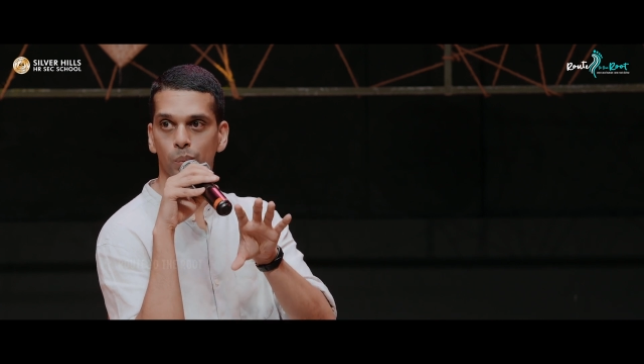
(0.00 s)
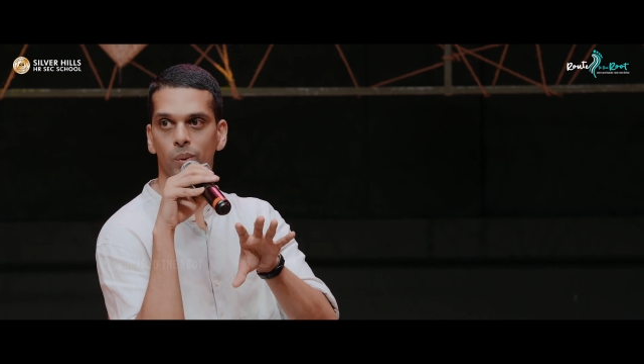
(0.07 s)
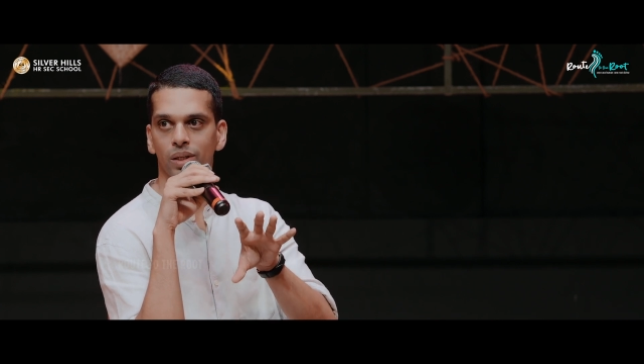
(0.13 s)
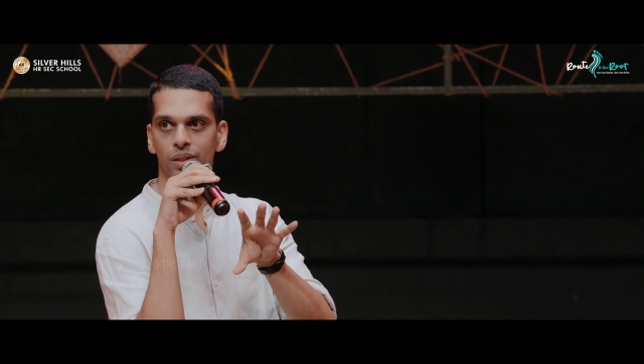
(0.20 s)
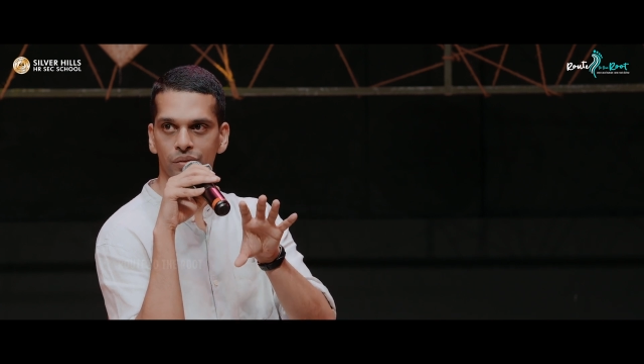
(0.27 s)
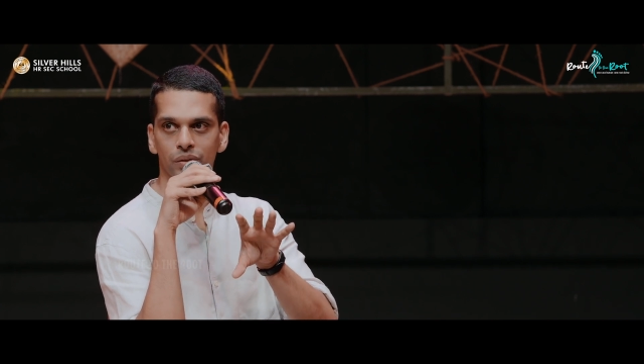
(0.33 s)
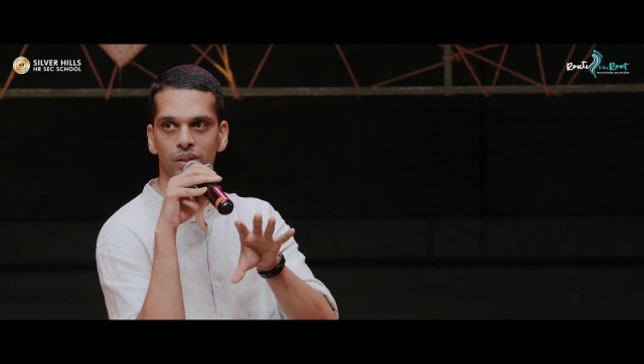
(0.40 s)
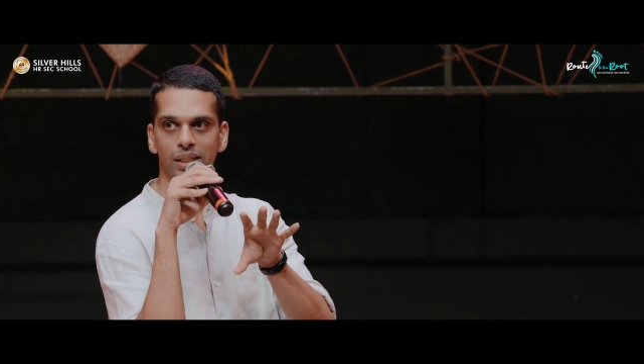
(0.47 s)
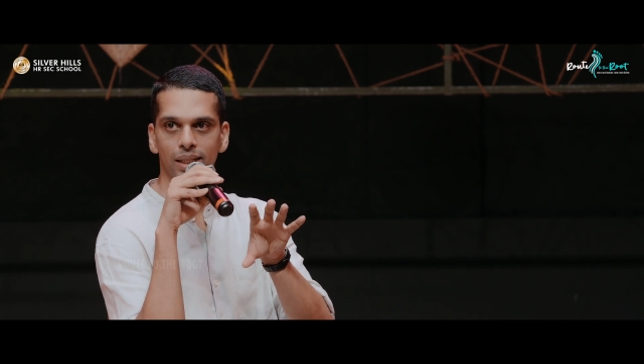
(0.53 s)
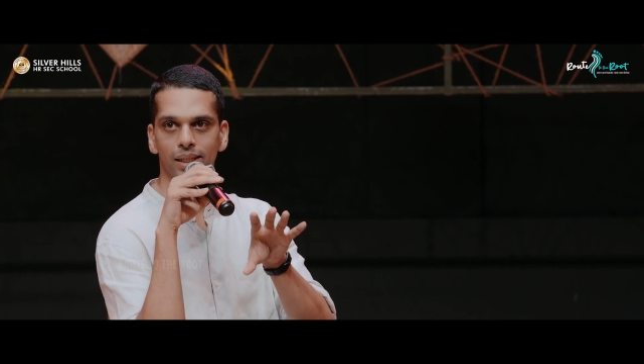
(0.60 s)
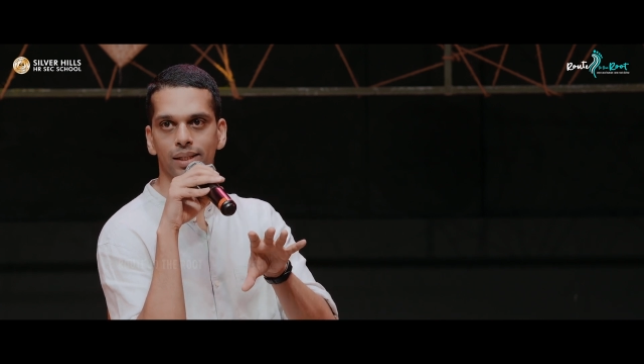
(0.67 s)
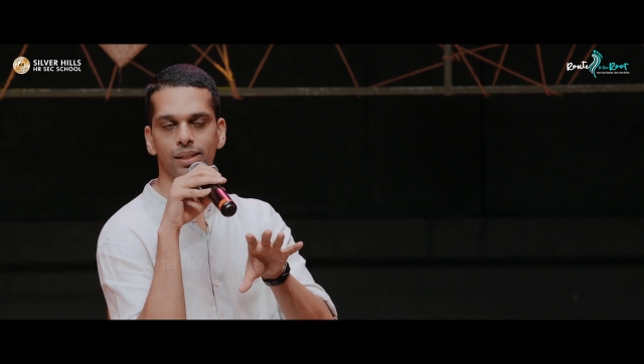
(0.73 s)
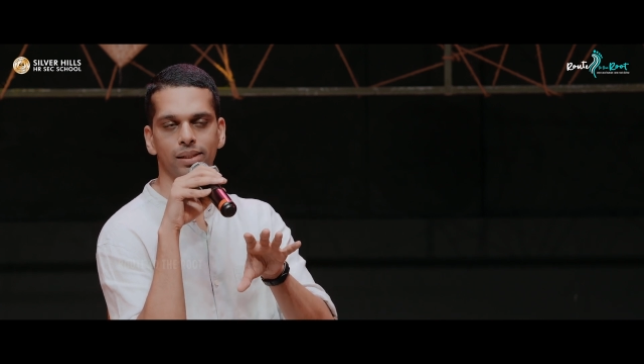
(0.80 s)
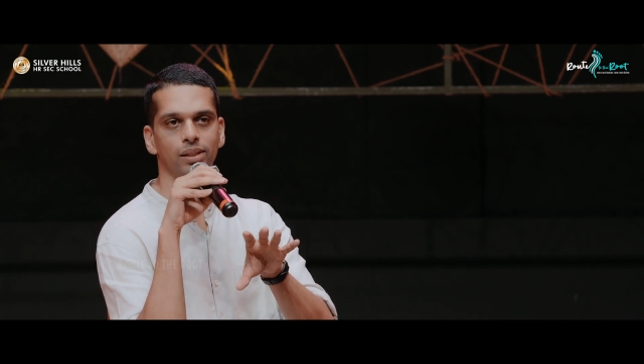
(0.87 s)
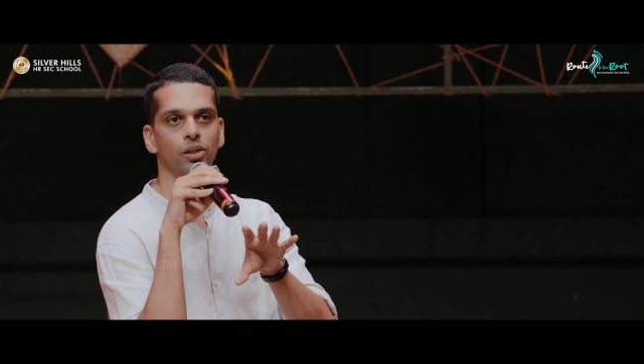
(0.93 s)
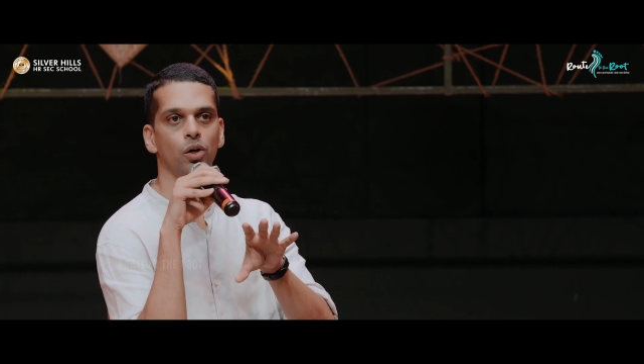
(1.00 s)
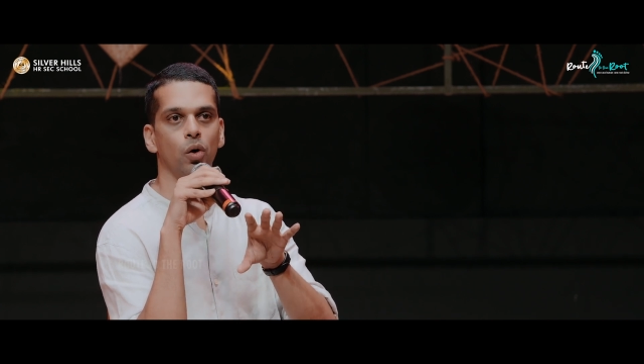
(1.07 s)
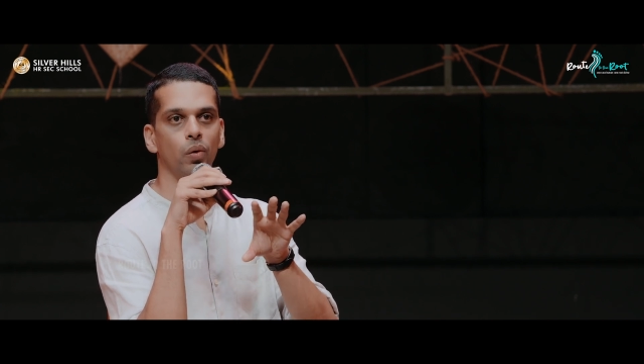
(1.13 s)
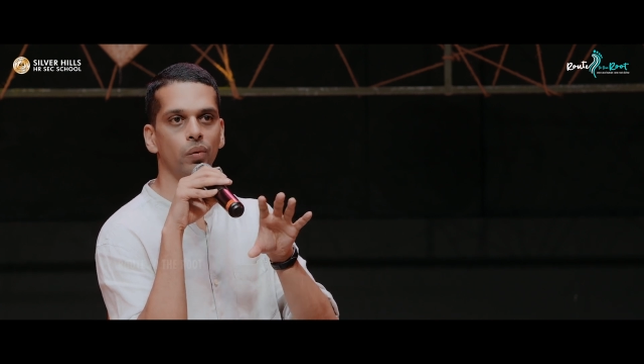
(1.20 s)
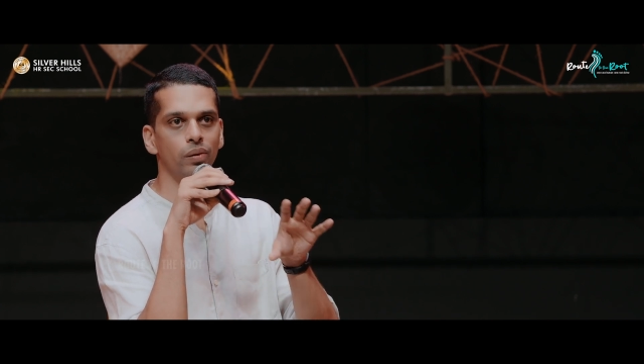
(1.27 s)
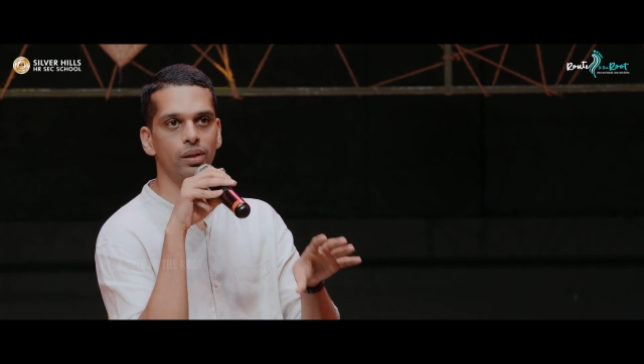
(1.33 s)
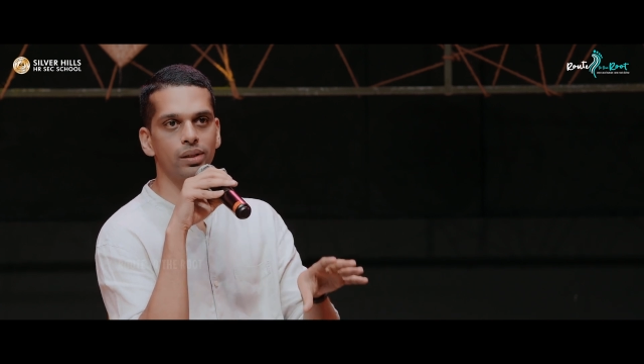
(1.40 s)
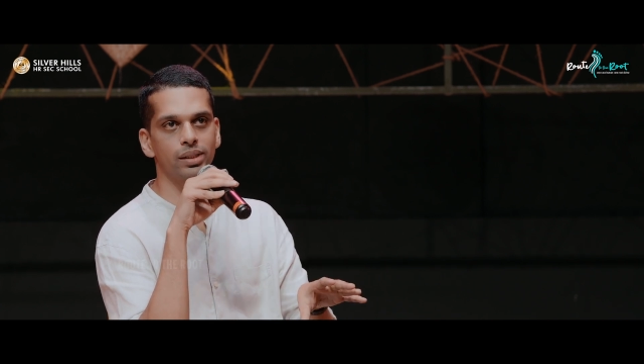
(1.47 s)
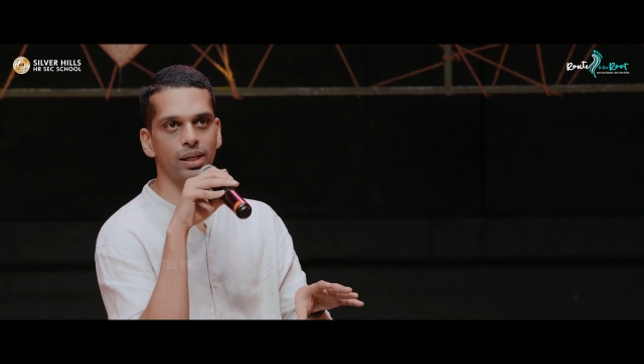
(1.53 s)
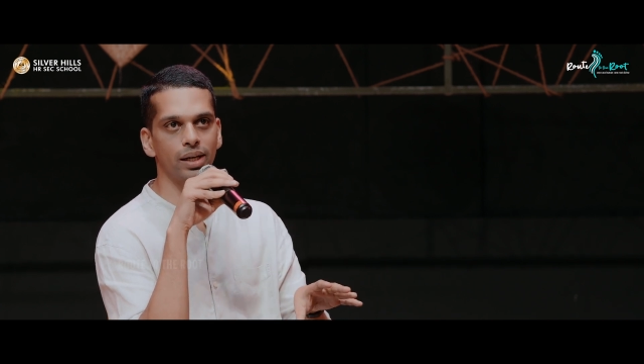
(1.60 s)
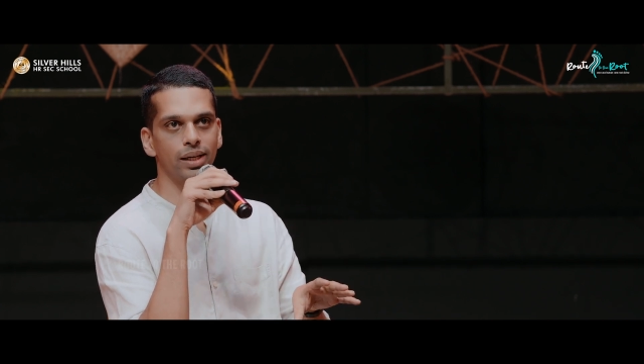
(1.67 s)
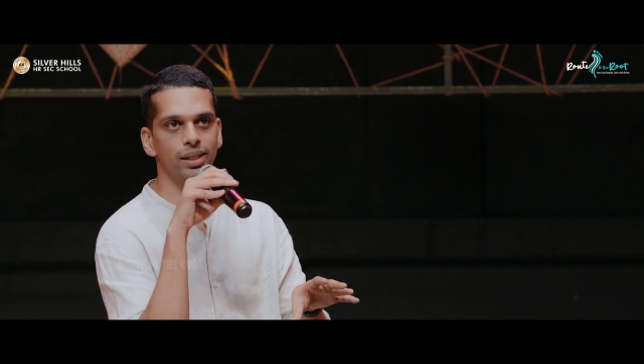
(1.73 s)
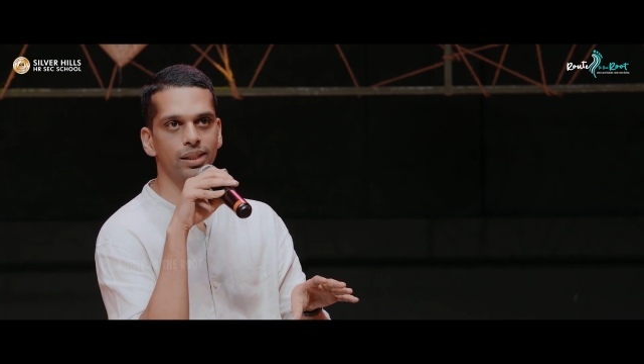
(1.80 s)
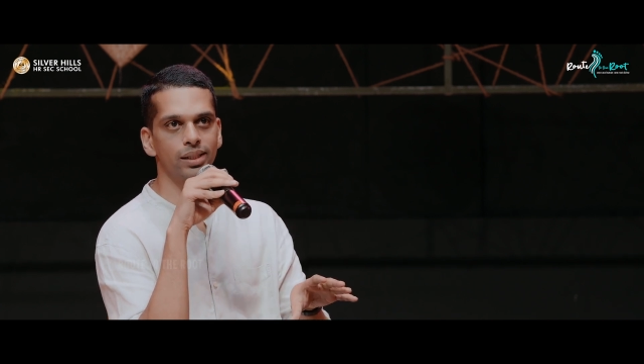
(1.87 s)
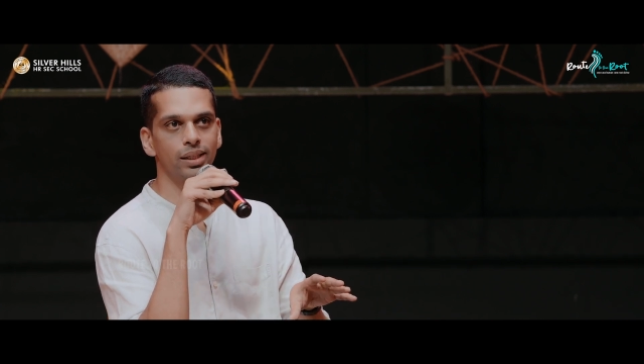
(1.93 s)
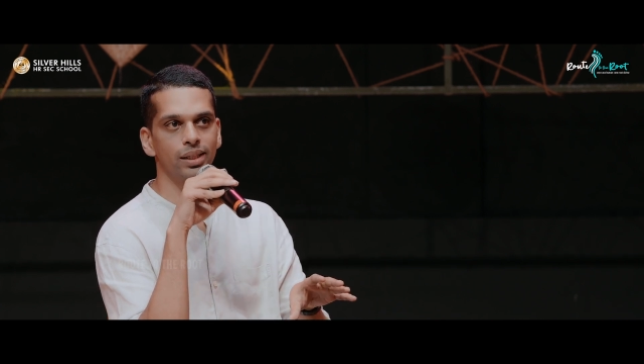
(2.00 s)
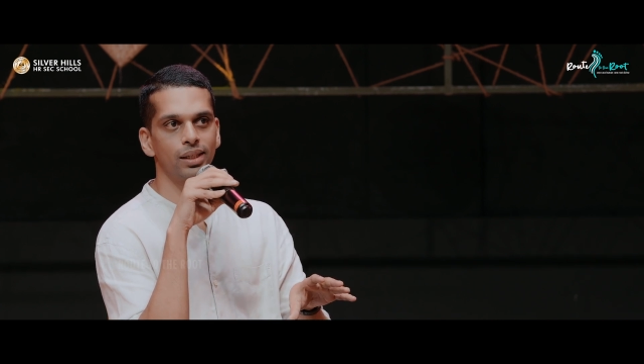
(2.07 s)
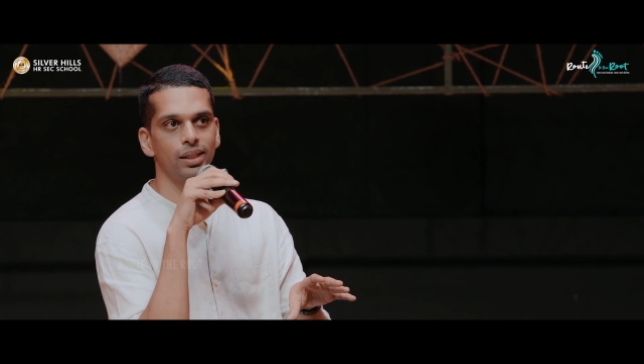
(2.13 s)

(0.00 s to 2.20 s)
whatever it is, on the side,